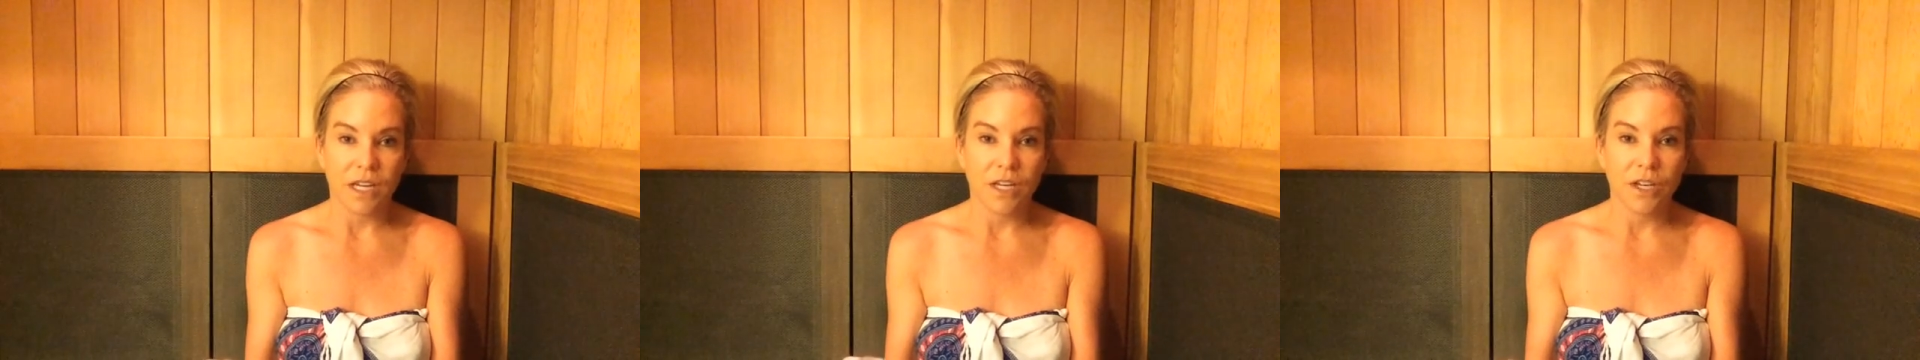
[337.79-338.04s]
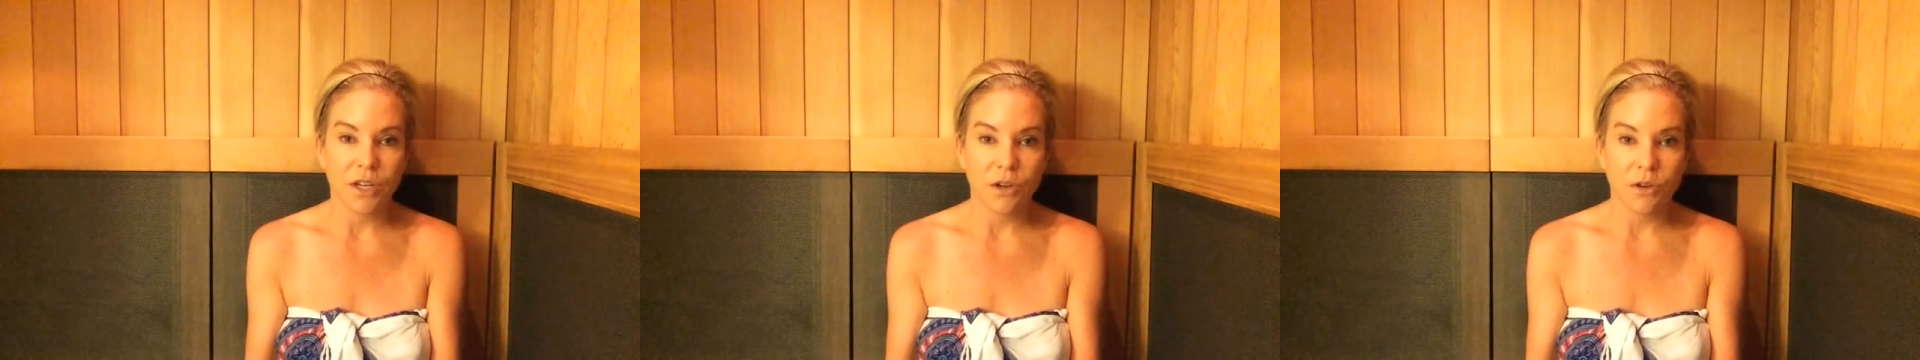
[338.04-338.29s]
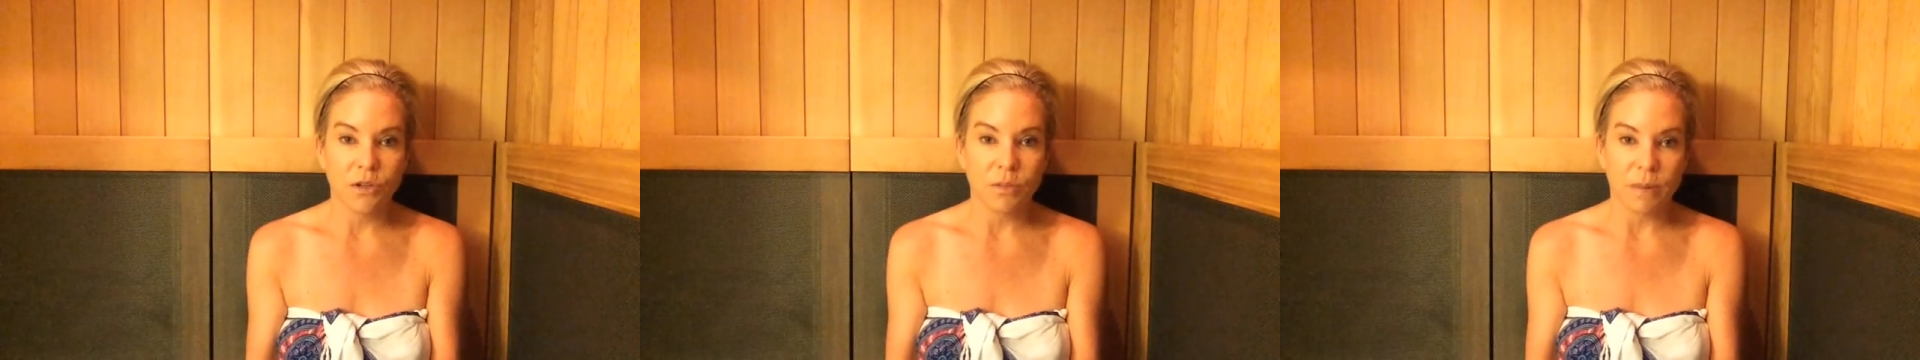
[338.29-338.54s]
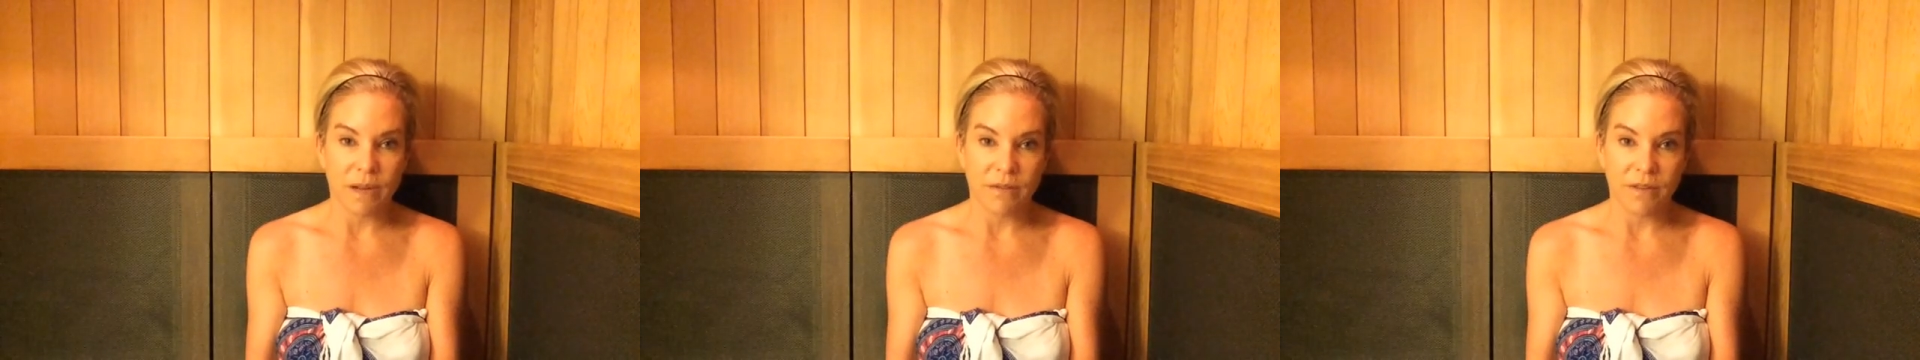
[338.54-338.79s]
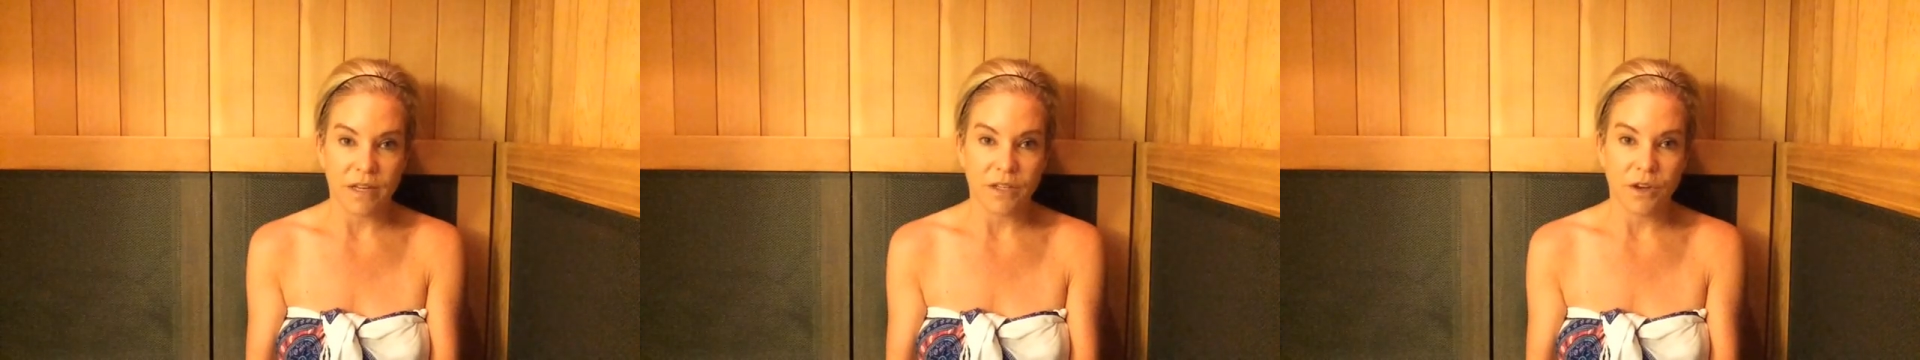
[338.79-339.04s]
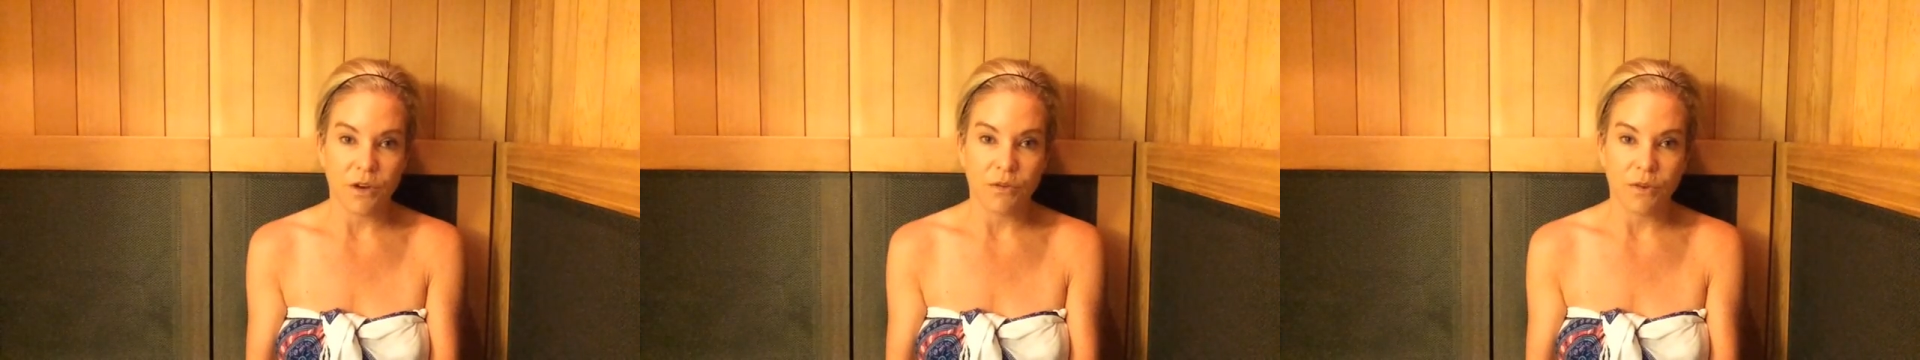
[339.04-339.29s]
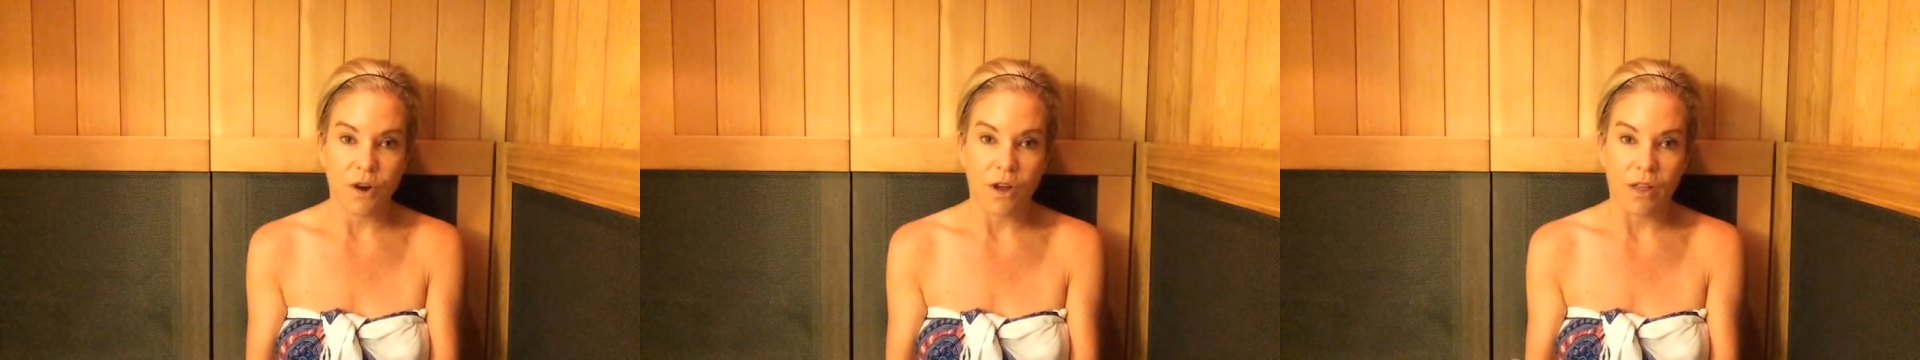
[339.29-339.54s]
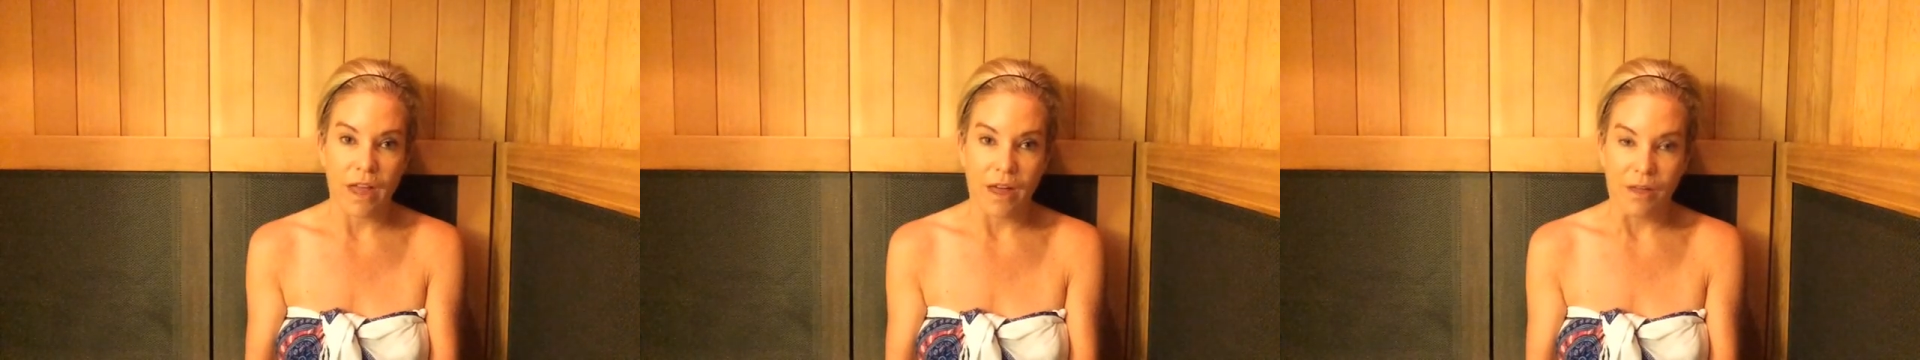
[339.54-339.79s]
huge benefit to
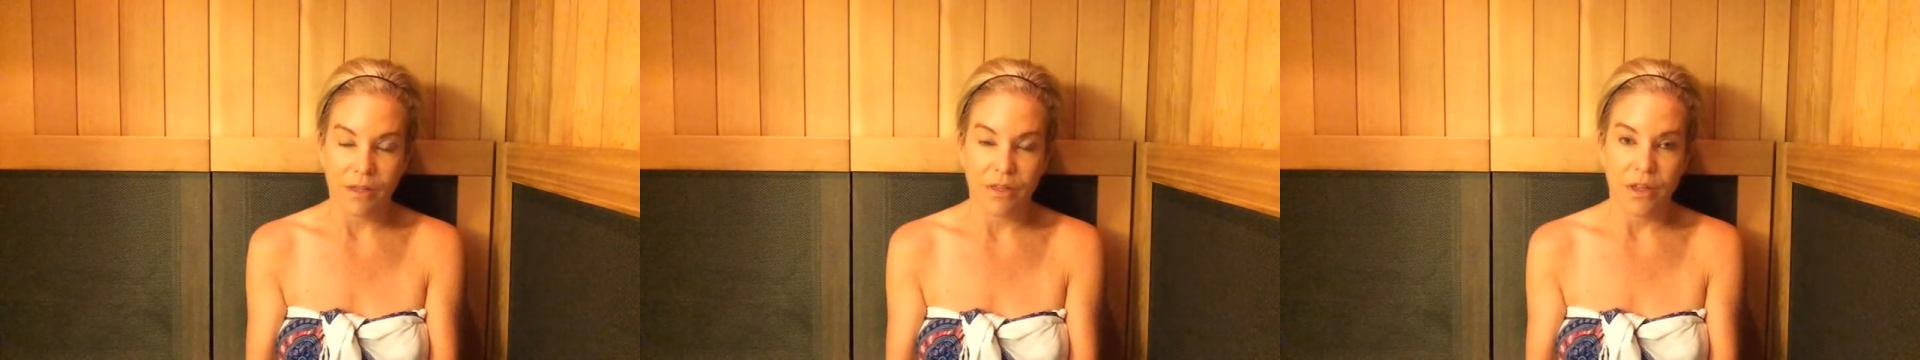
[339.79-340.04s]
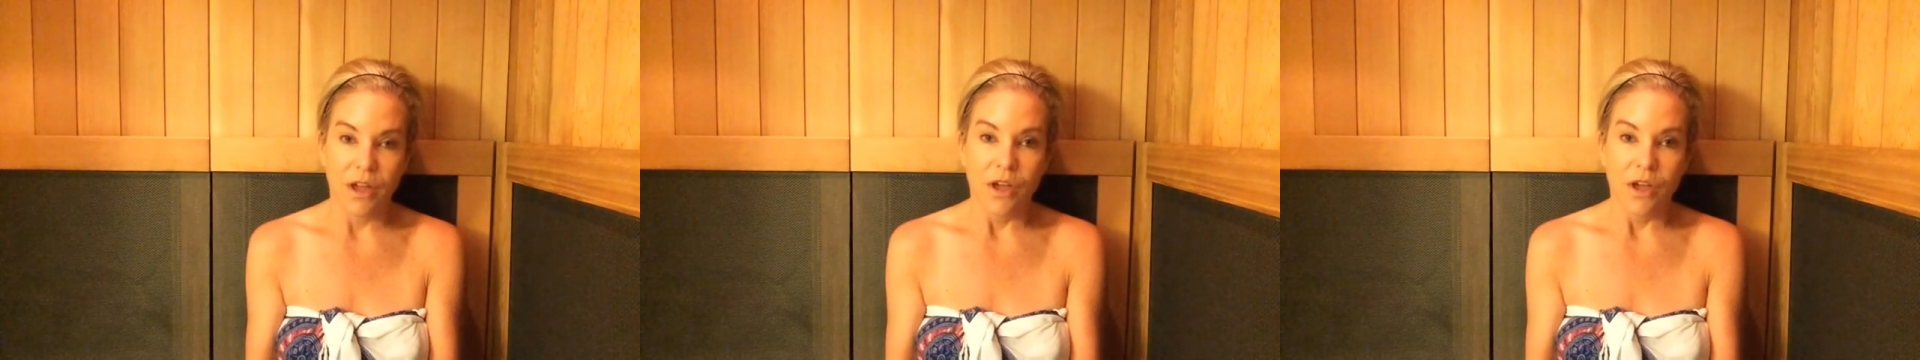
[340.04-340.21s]
overall health.